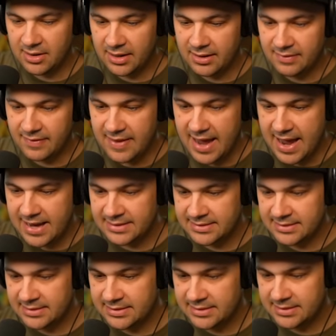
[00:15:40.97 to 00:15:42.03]
like
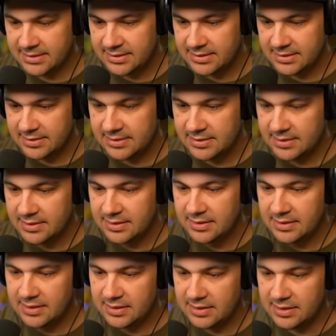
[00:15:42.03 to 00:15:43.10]
that.
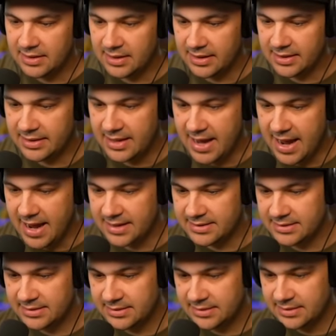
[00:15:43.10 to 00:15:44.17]
Like
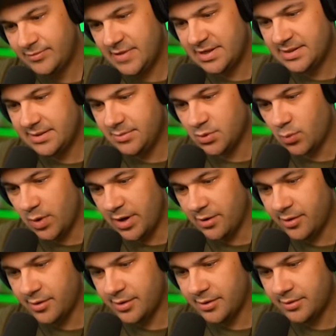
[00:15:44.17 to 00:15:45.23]
that. That seems
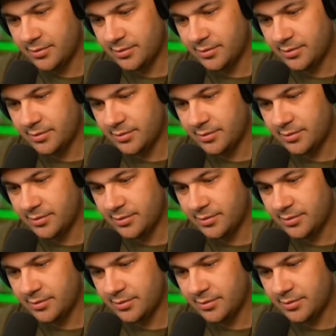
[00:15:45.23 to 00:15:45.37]
weird.